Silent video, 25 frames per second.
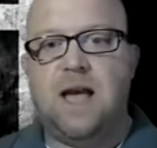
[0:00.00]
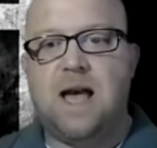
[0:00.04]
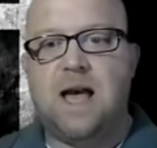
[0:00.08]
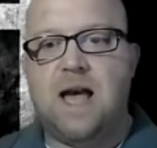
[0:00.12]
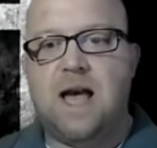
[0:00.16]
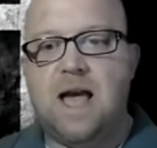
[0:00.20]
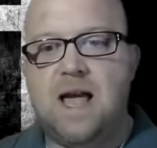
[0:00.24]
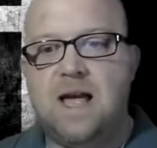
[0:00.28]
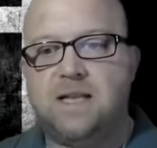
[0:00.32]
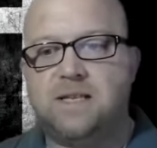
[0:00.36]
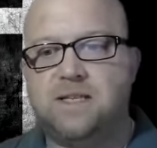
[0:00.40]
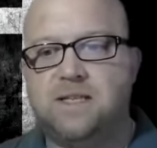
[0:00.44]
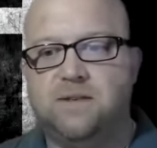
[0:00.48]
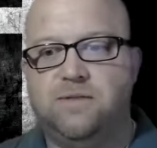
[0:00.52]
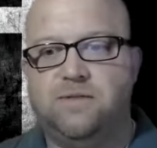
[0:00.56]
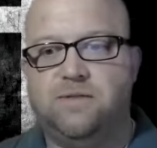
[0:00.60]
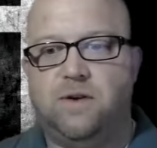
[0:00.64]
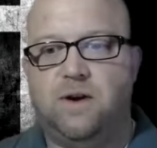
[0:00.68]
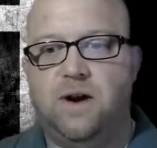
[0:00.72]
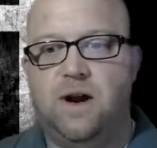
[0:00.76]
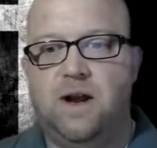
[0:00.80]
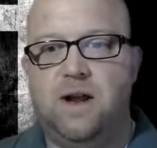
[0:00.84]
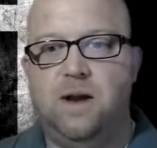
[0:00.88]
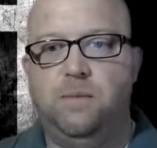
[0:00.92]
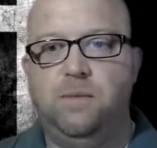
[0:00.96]
ask for
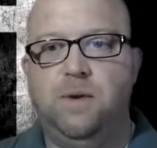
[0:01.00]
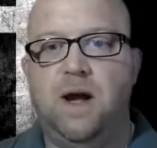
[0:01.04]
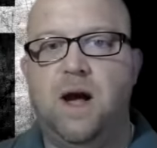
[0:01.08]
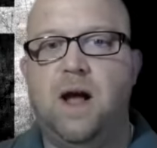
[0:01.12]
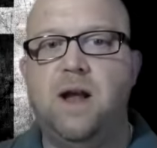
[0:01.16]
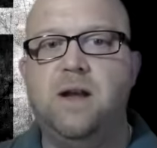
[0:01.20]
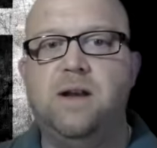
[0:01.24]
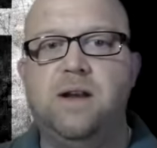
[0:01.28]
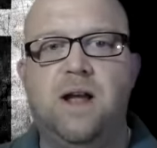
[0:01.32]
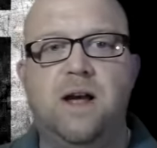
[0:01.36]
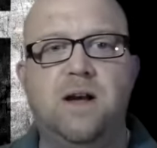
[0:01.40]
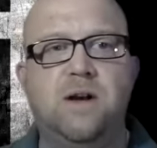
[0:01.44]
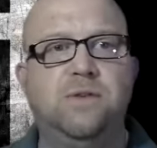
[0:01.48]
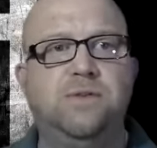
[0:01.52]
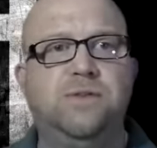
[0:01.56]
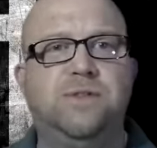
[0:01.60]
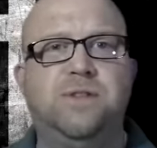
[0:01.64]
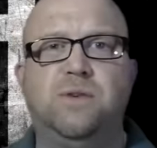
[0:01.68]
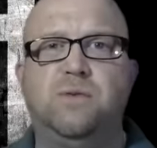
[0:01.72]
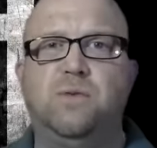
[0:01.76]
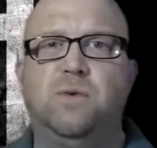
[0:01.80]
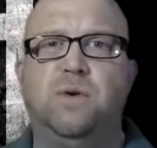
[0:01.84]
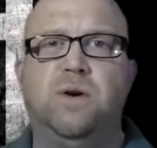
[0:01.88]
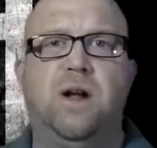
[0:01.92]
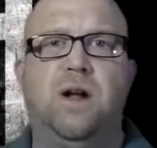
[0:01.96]
help. God knows
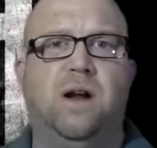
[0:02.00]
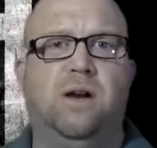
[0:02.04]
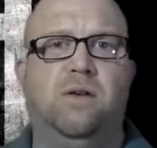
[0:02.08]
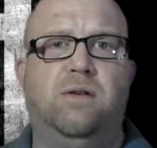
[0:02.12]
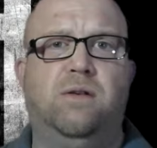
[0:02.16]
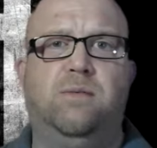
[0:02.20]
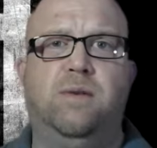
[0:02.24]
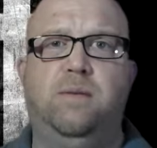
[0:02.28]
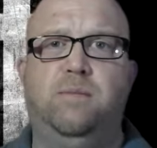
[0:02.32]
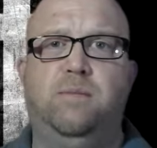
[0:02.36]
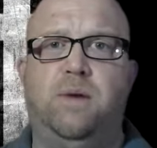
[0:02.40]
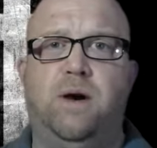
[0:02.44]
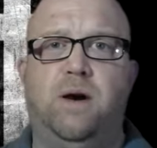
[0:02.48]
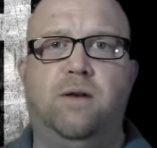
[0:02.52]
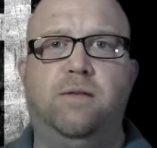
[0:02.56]
that we're not going to be